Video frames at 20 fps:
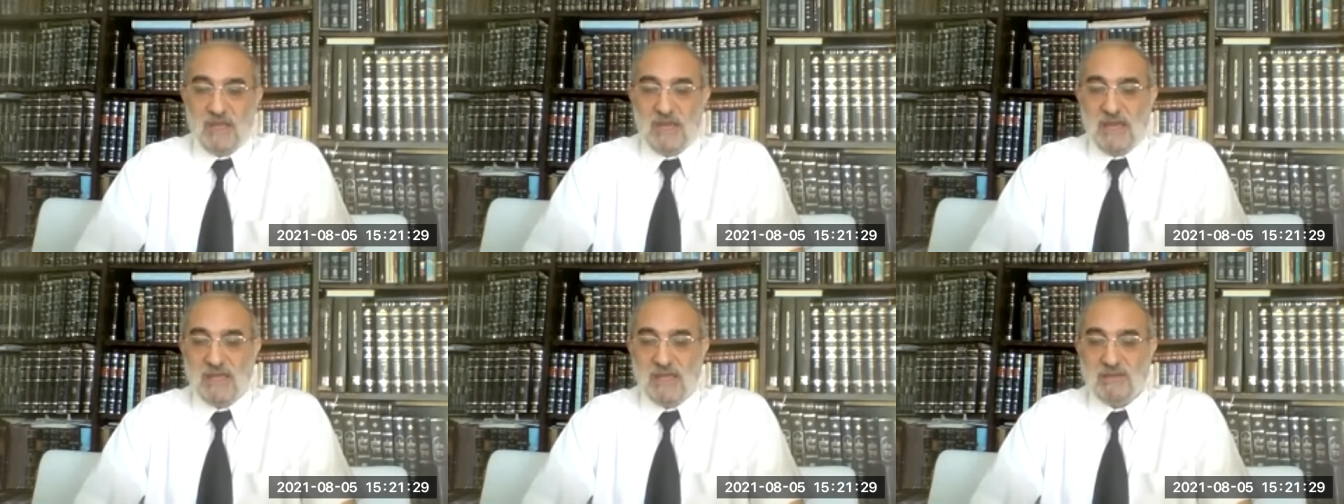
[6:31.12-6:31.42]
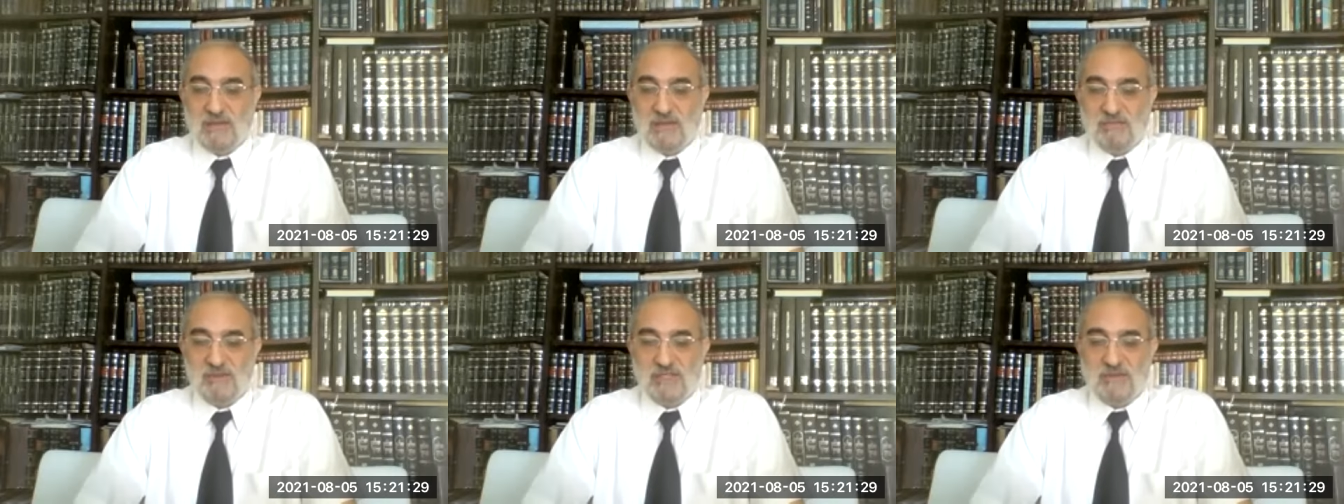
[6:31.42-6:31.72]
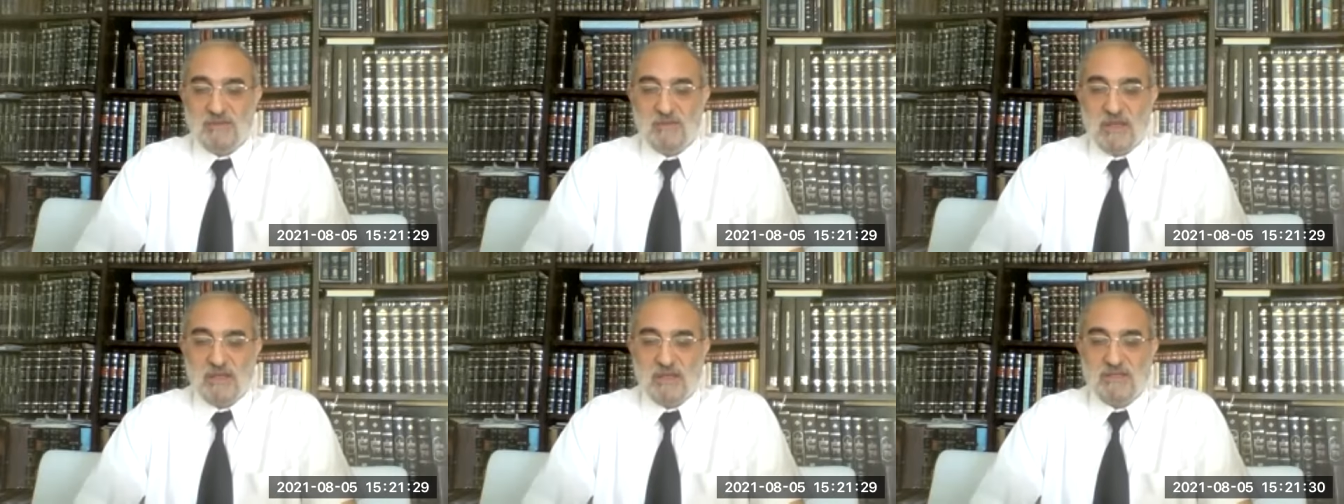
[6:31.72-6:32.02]
and
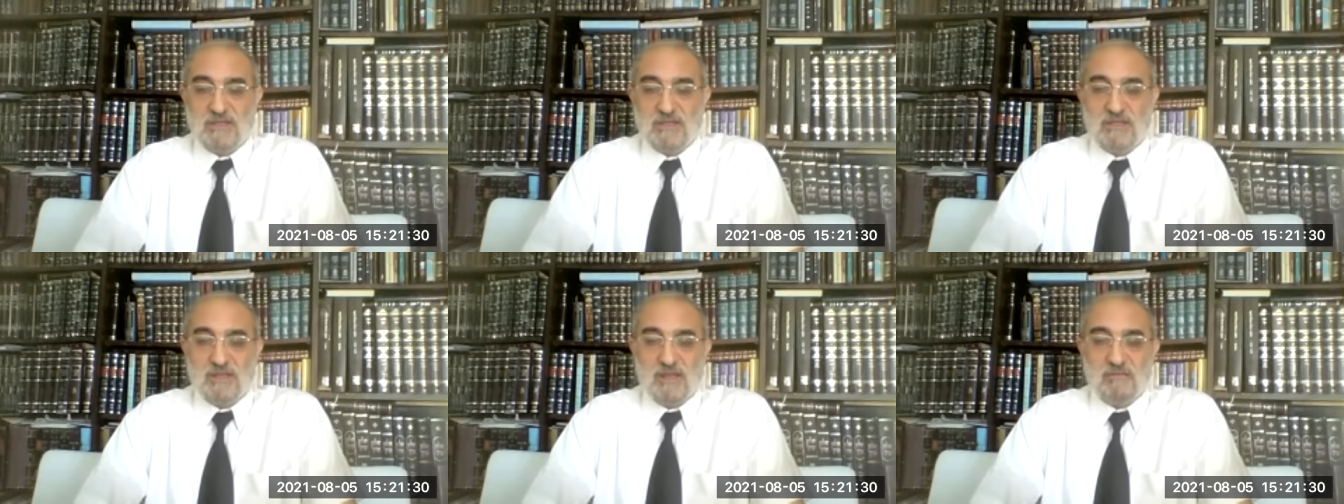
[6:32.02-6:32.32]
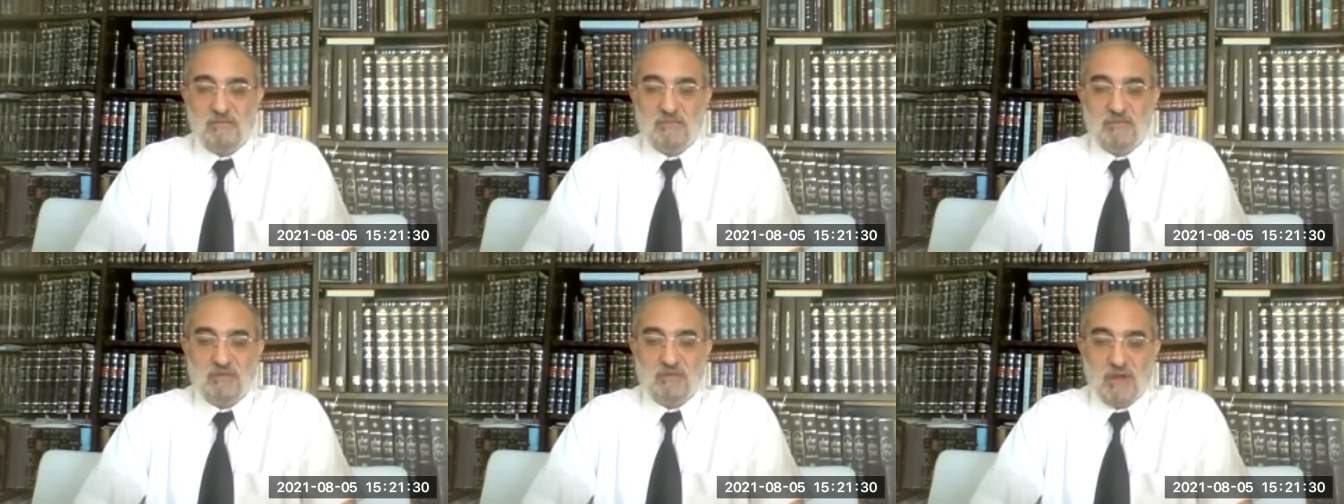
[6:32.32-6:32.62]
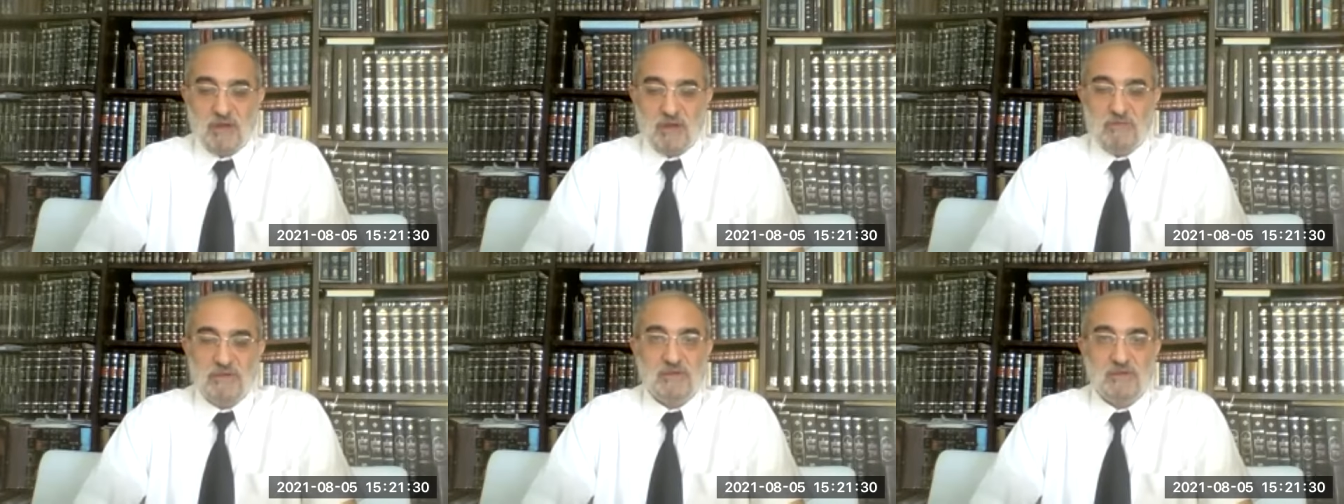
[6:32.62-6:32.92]
respect the
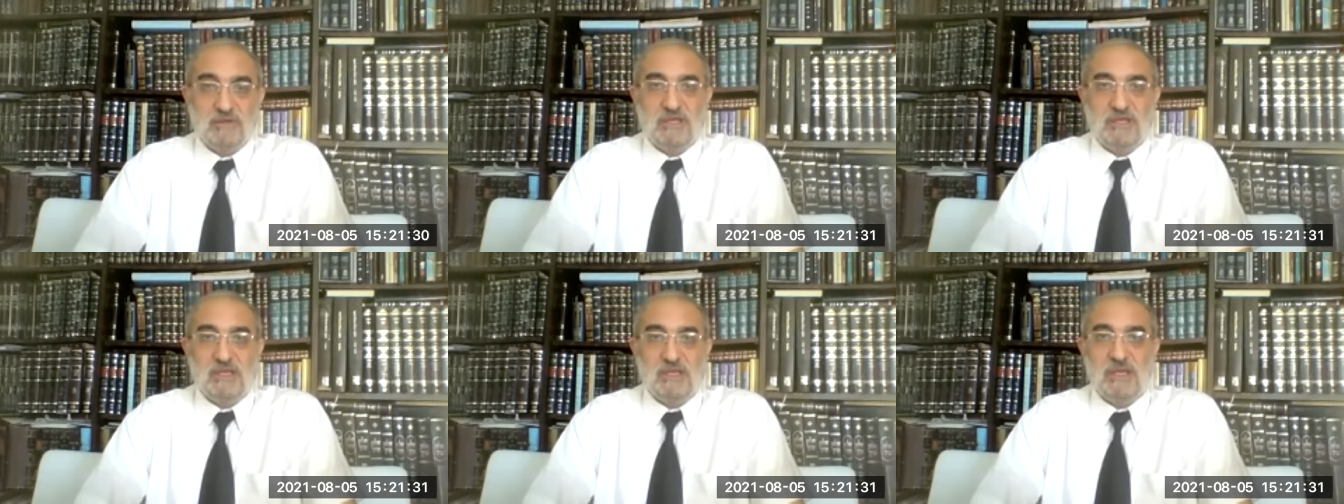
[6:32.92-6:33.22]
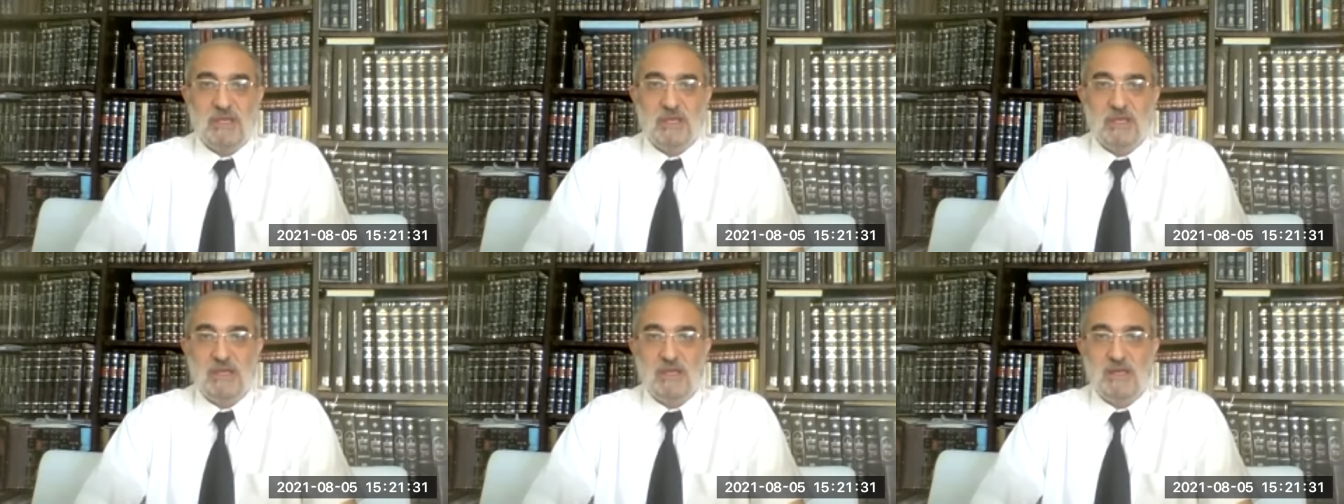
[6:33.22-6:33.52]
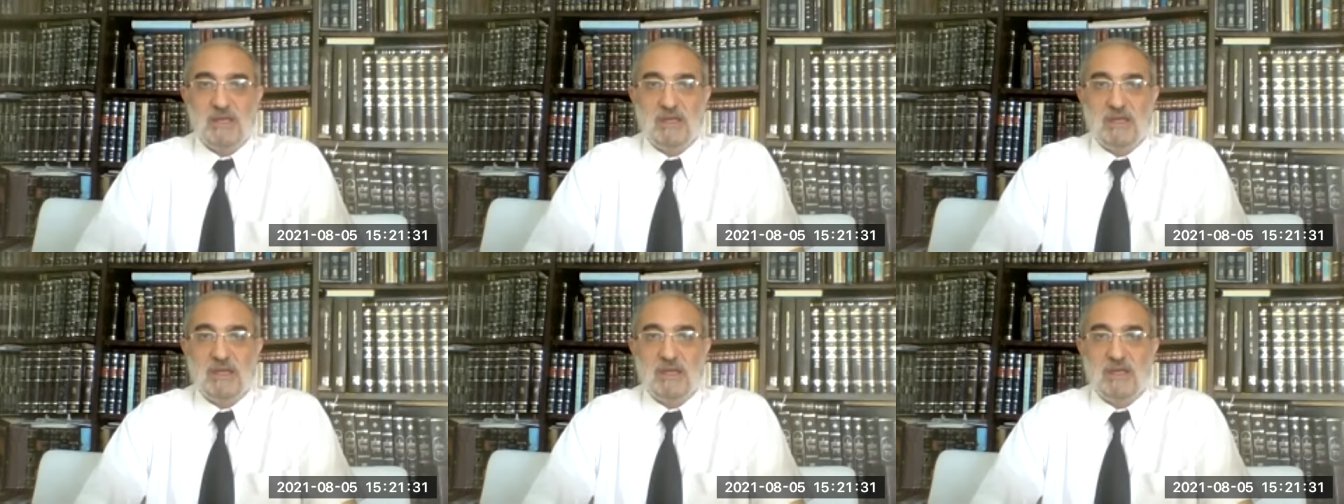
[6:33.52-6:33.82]
property
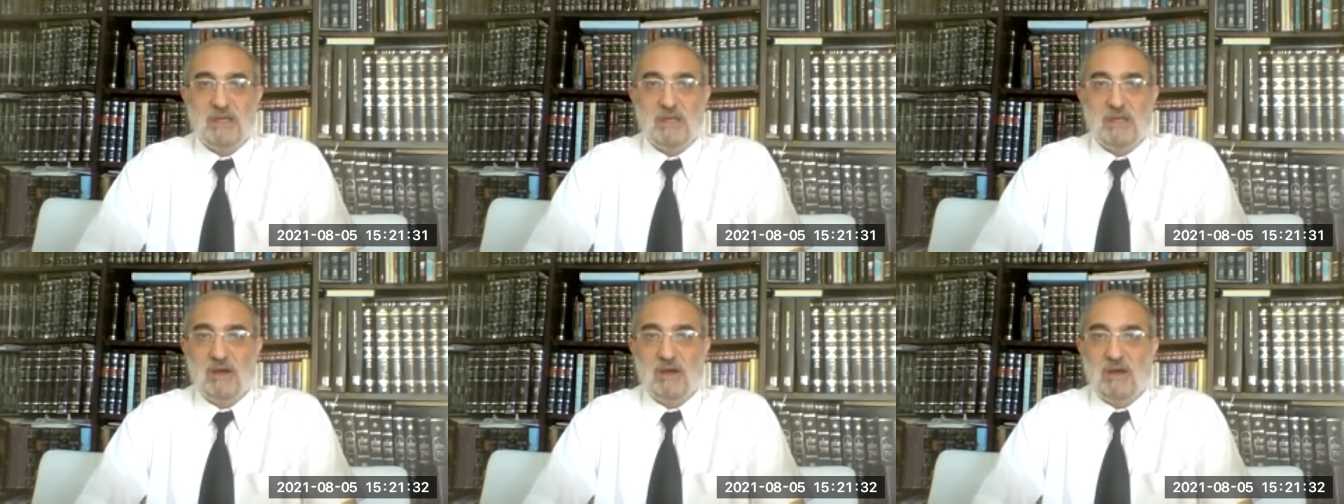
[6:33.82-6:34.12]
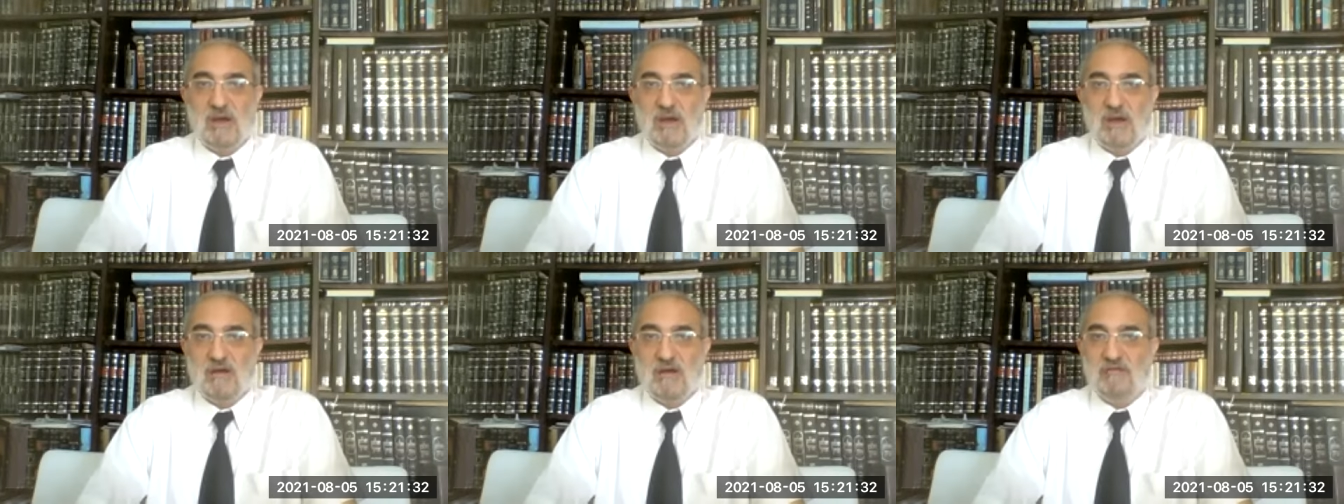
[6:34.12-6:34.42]
uh, of